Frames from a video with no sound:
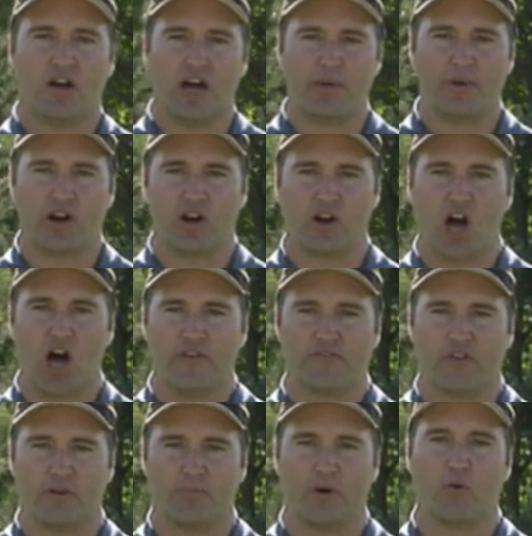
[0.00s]
a better
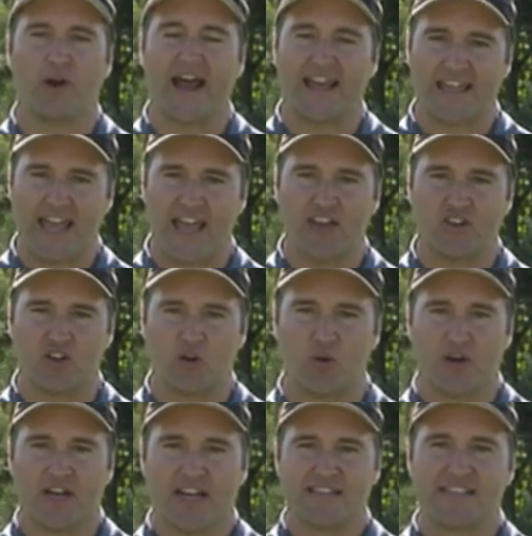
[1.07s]
golfer, but what I can do
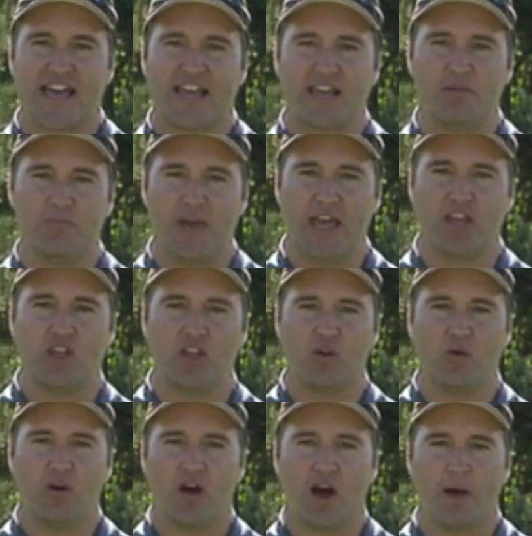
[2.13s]
is I can make
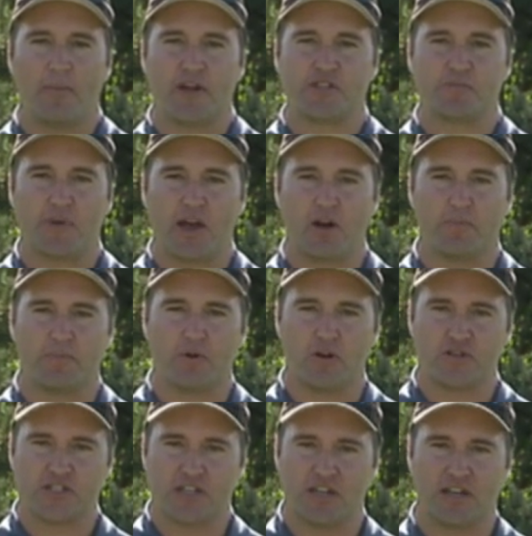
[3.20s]
you a much better
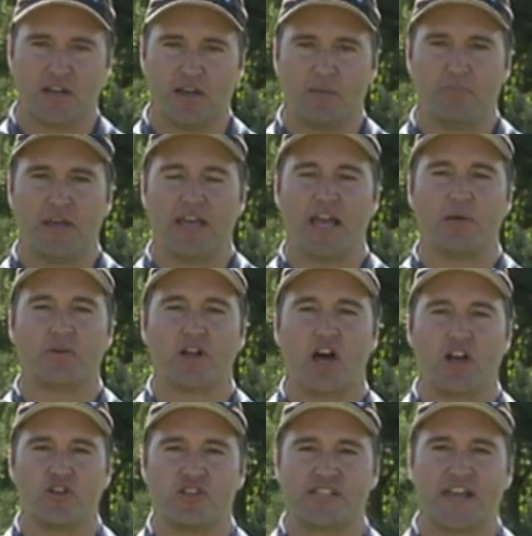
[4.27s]
person, being able to
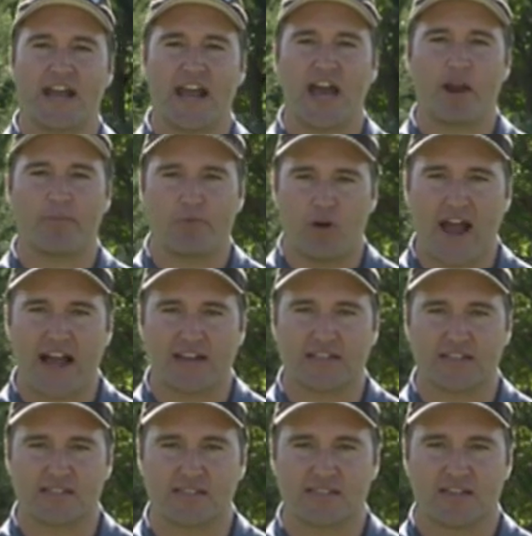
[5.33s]
understand how to
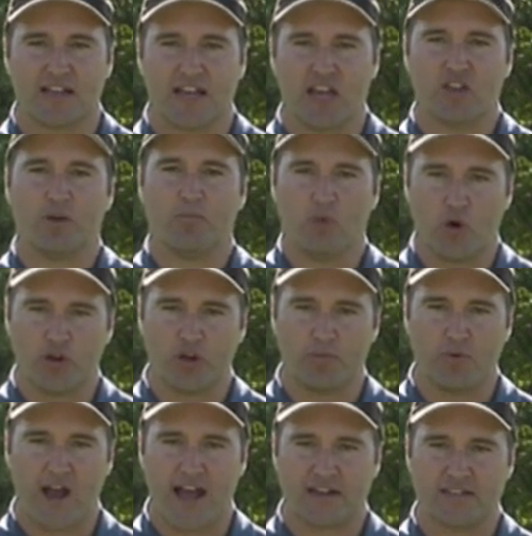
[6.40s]
practice. And the more you
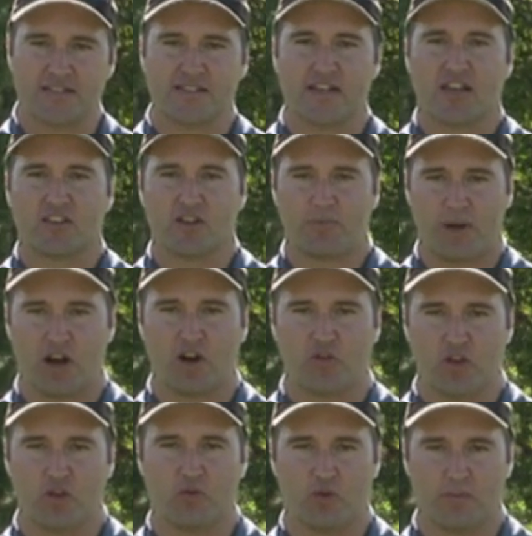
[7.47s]
practice, the better
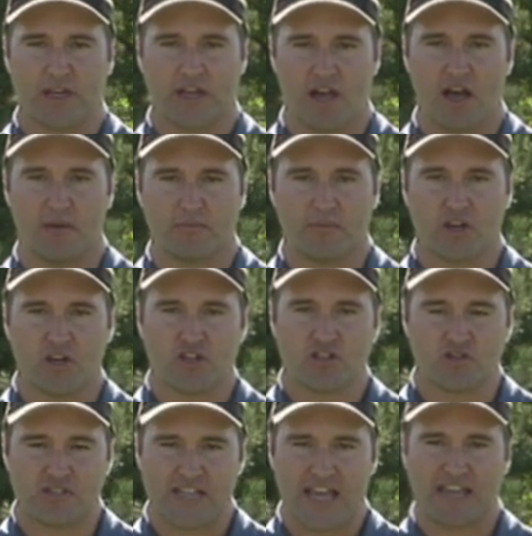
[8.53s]
you will become.
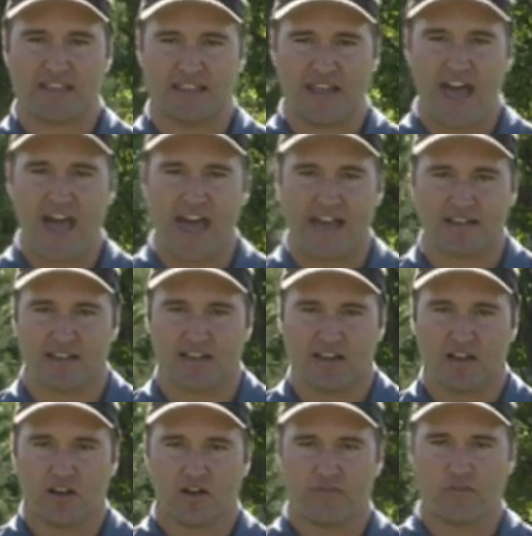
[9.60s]
So take that
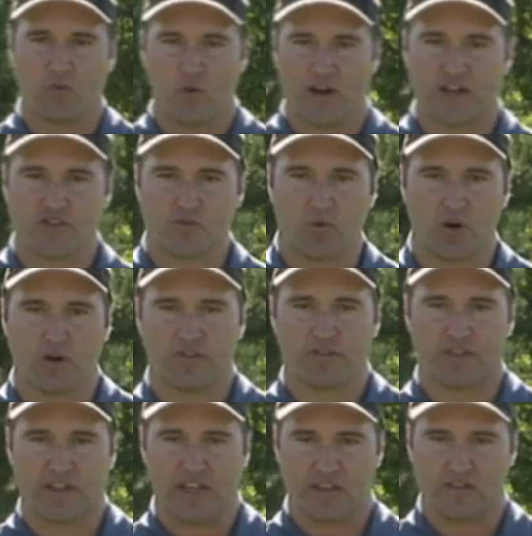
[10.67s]
for what it's
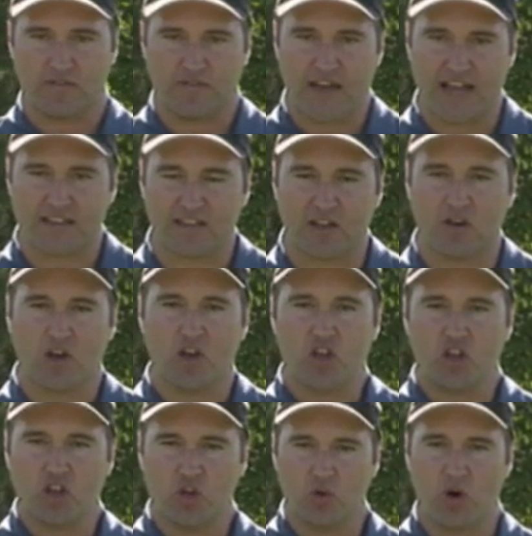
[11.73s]
worth, in the fact that
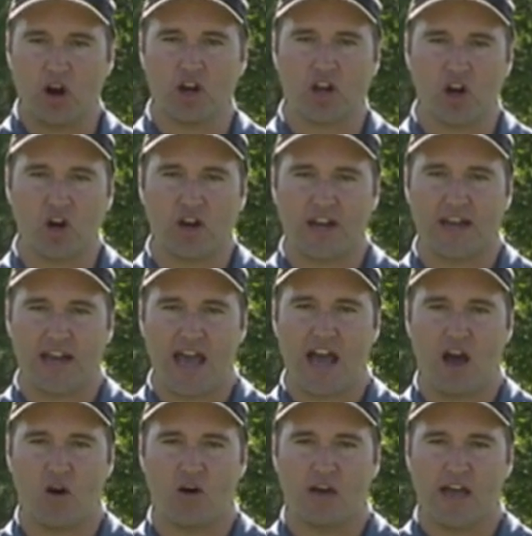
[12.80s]
you are learning
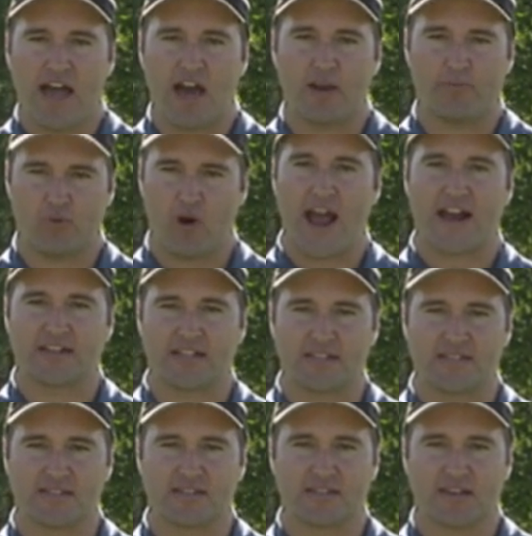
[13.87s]
now how to
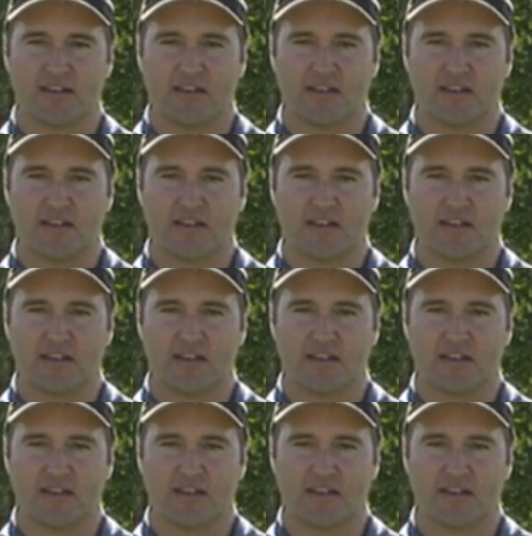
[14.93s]
practice.